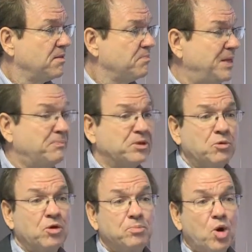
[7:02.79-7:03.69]
people that
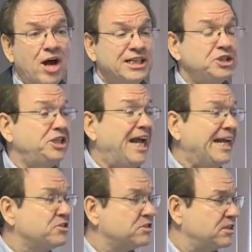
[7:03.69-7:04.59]
were brought in
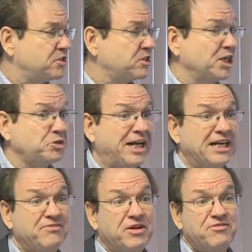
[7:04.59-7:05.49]
chains to this country, and
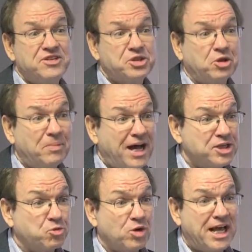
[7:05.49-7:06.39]
if their physical
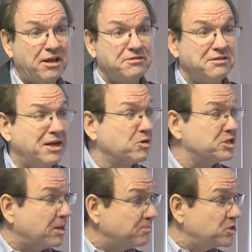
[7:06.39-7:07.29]
bodies weren't healthy, they were
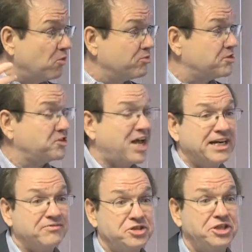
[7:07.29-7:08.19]
dumped over the side
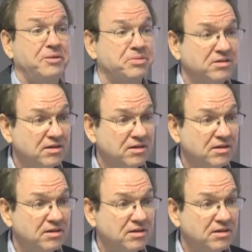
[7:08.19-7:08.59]
of the ship.